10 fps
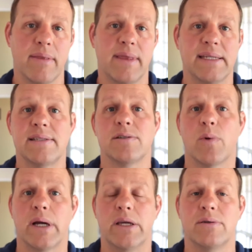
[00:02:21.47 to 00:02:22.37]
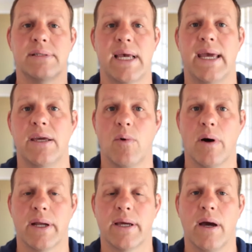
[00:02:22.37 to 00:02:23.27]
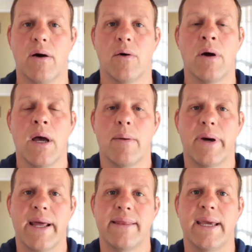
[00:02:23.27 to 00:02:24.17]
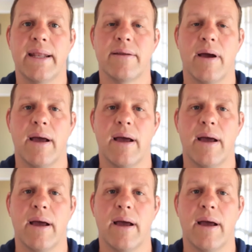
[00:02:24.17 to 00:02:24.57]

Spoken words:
this is where you say you want to go, but at the end